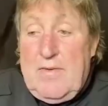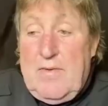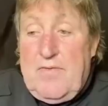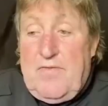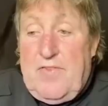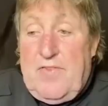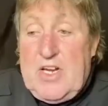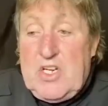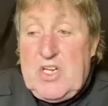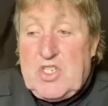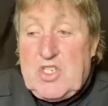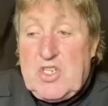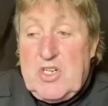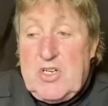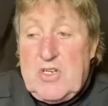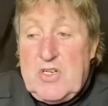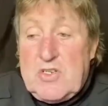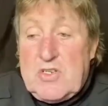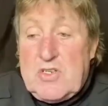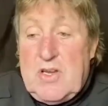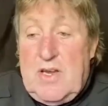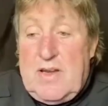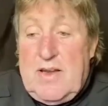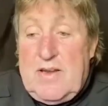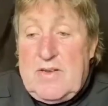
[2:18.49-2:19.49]

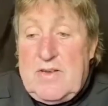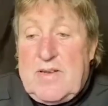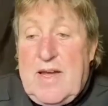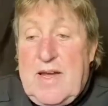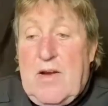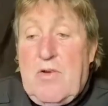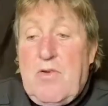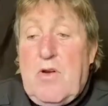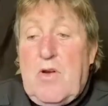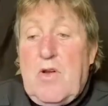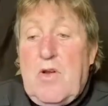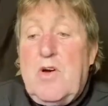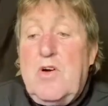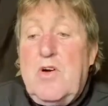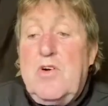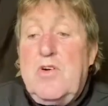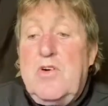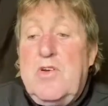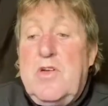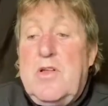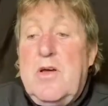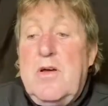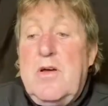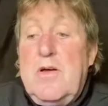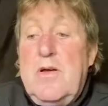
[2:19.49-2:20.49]
features an integral
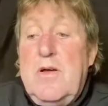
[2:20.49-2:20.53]
hood